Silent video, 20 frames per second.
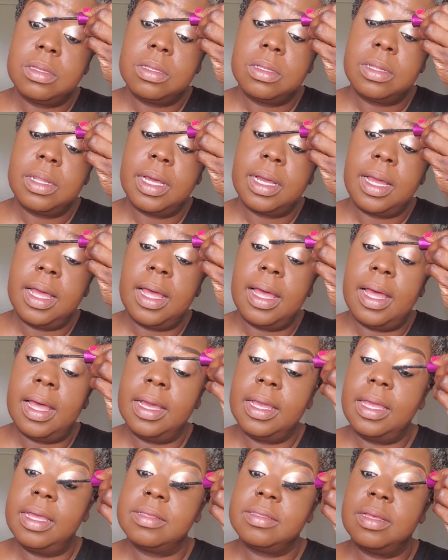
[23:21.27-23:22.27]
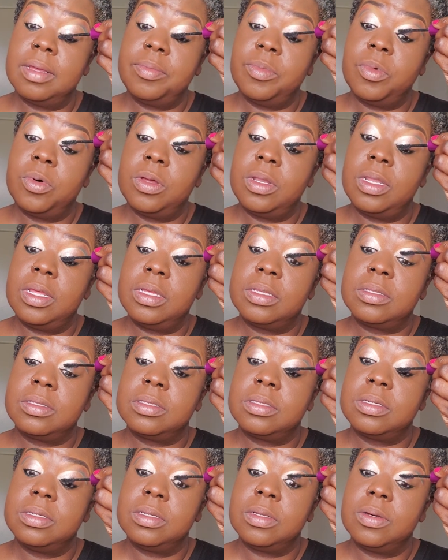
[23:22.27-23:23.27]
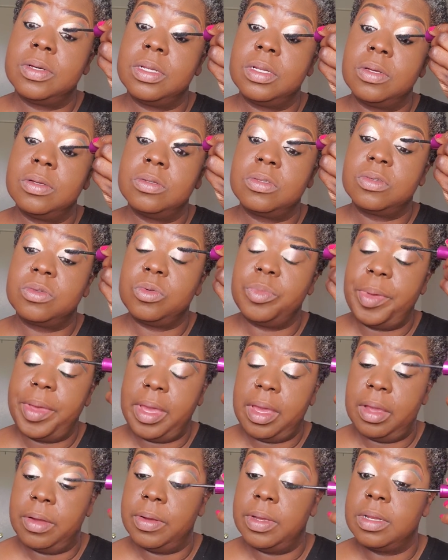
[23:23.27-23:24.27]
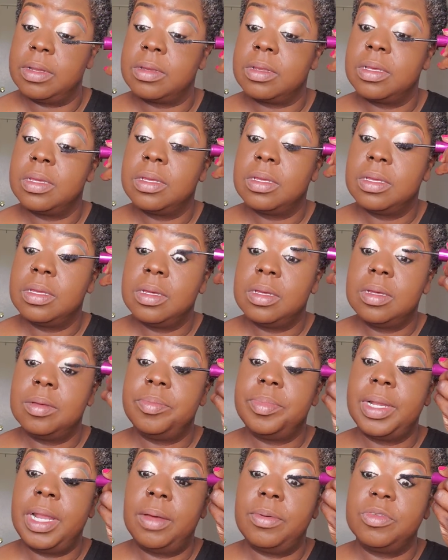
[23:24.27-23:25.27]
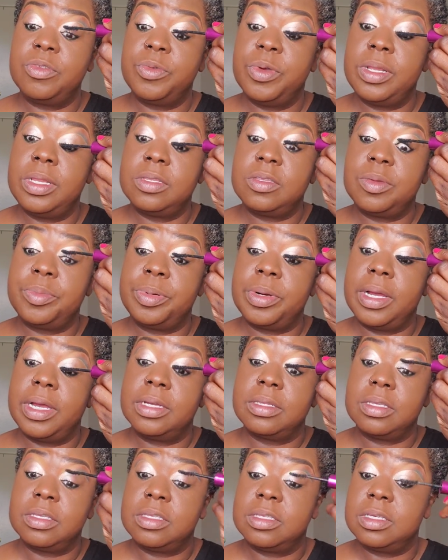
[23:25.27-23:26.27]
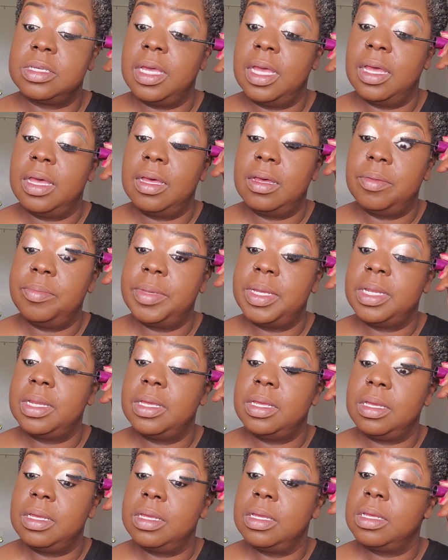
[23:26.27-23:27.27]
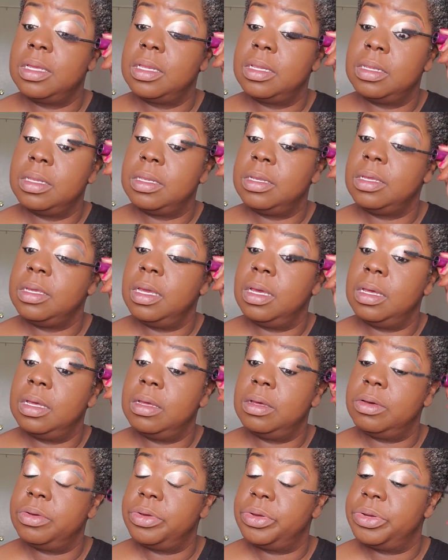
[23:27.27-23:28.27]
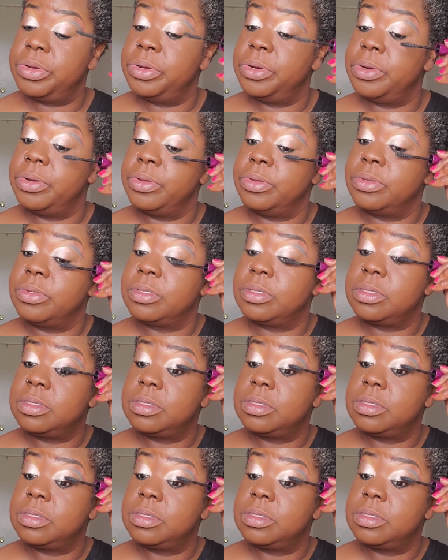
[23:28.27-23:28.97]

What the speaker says: Like I guess I'm more or less, an old school parent, but I was really surprised to see how many young girls